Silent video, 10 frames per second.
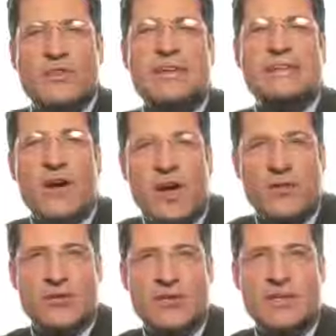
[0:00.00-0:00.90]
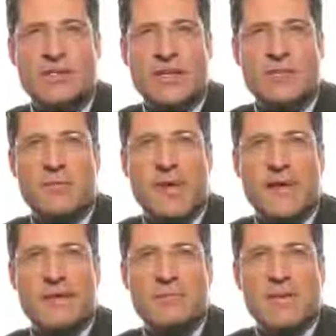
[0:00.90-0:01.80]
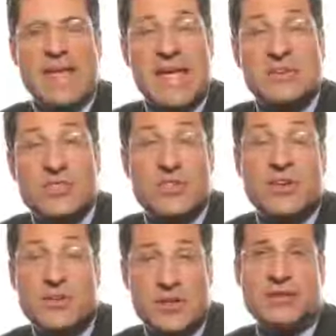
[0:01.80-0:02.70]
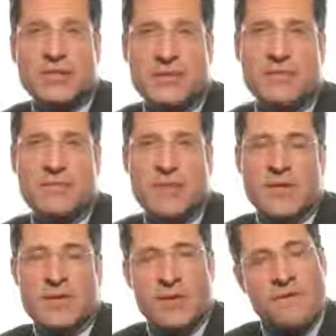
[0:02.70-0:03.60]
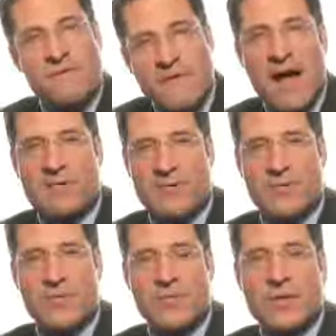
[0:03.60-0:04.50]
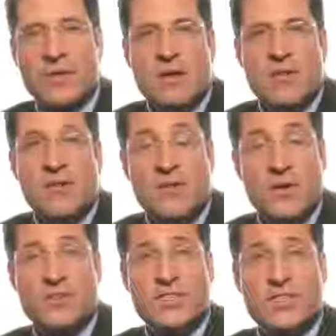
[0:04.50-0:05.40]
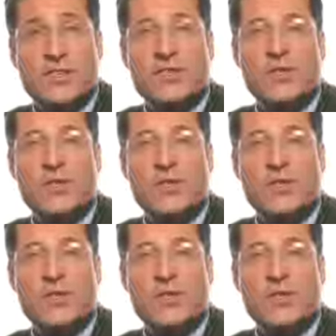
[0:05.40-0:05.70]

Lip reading: all the technologies that have been engineered into them. There are 5 of them. The first